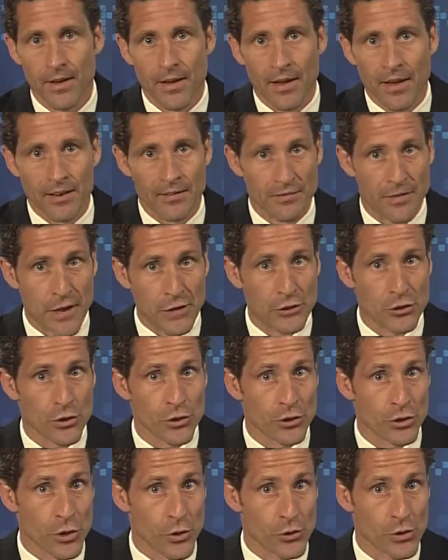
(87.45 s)

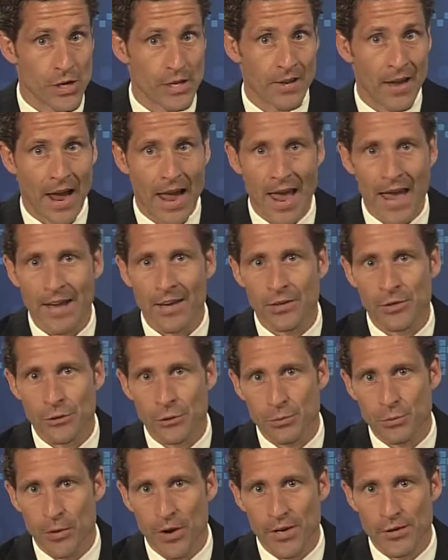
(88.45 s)
Investors using diagonal
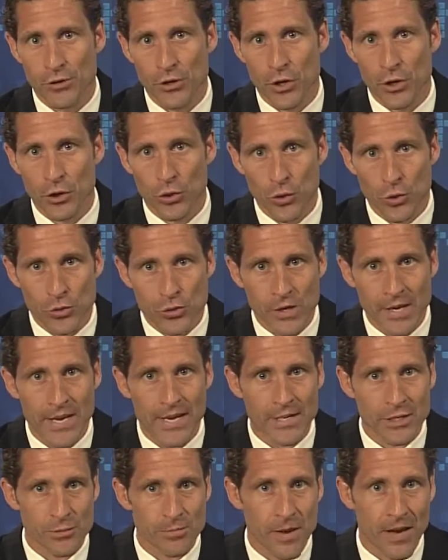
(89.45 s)
spreads usually
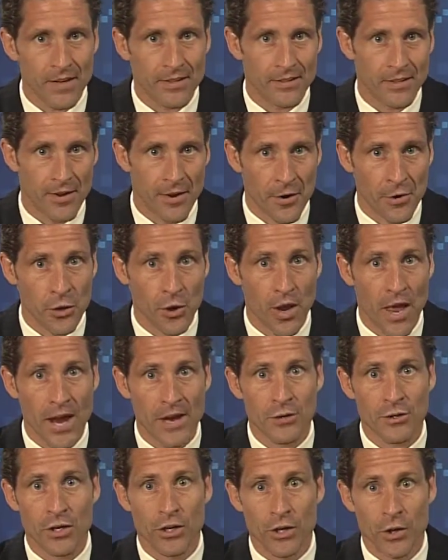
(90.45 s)
expect the
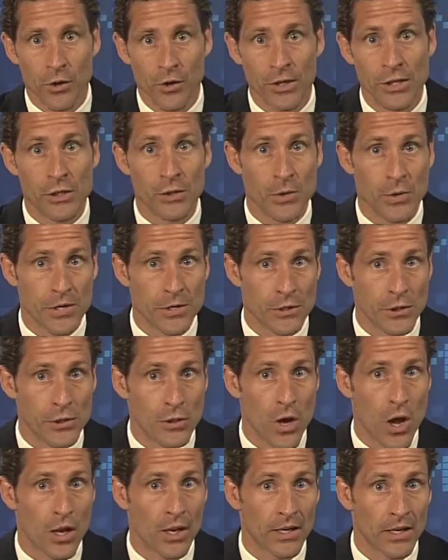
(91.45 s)
underlying security to
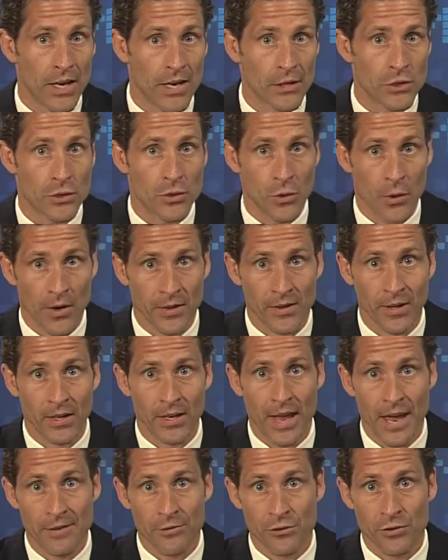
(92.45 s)
consolidate during the
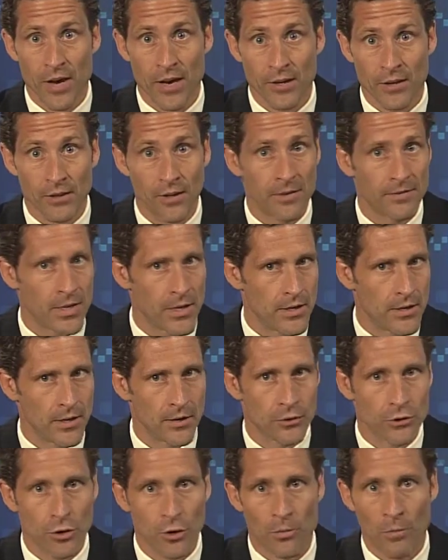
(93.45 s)
life cycle of the
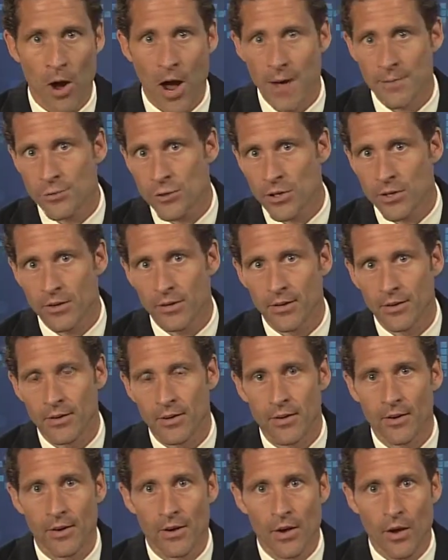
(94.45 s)
near-term option.
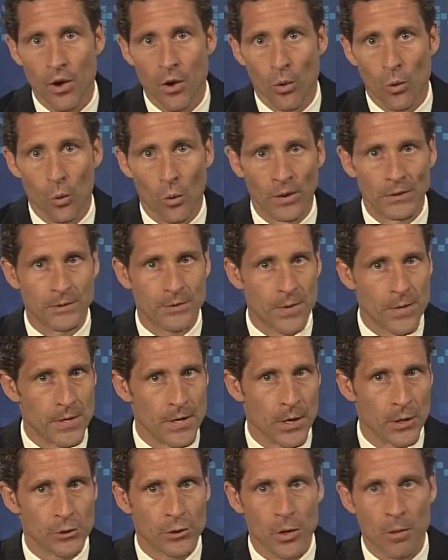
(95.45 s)
Once the
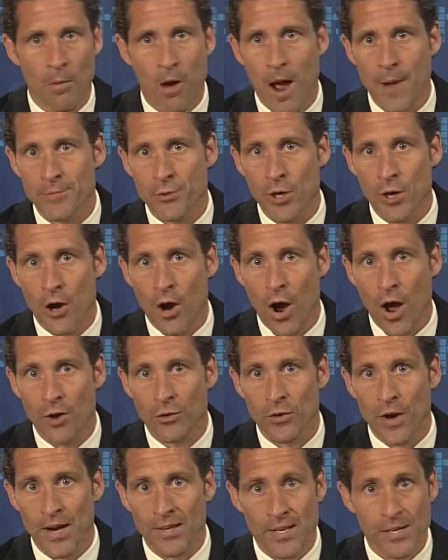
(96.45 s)
near-term option
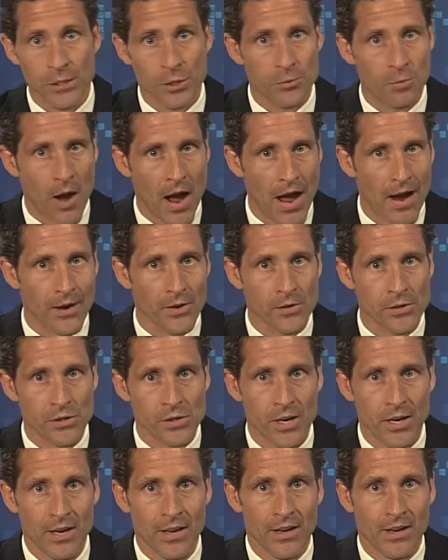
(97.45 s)
contract
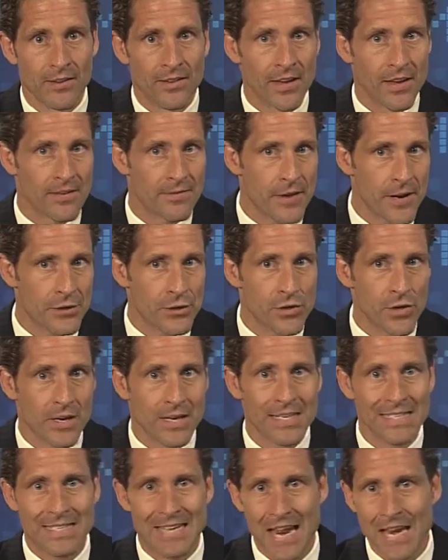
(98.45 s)
expires, the investor
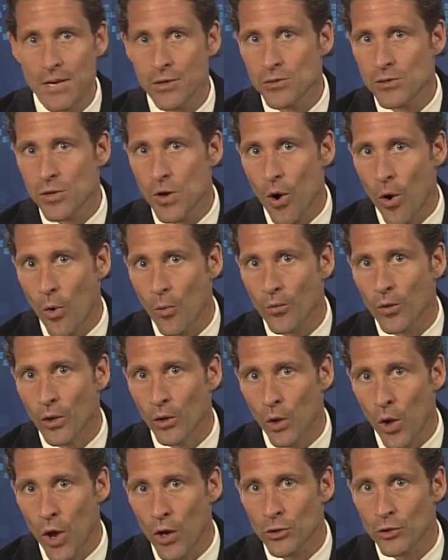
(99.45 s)
continues to own the
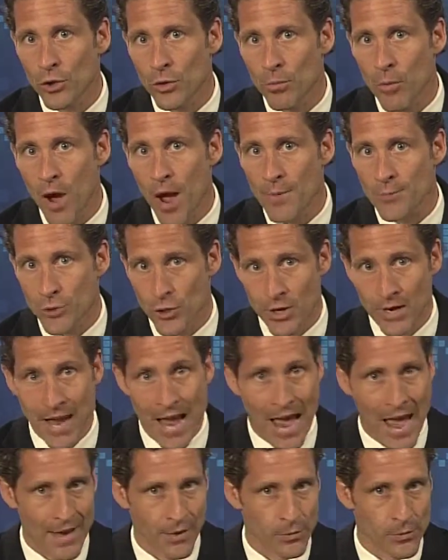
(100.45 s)
long-term option
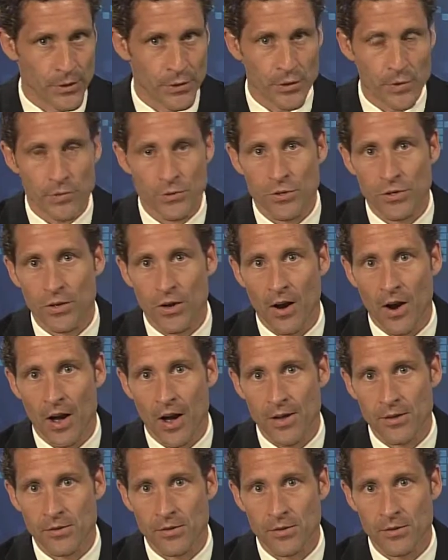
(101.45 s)
at a reduced
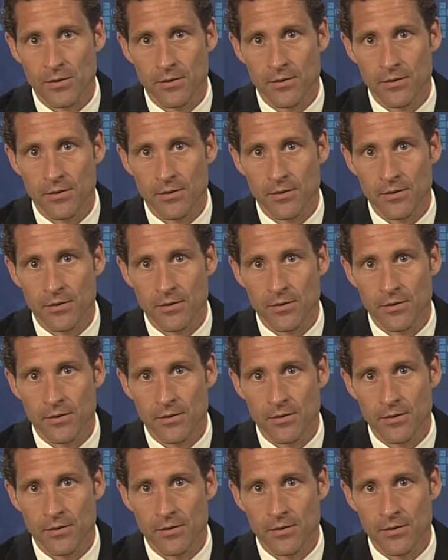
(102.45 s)
cost.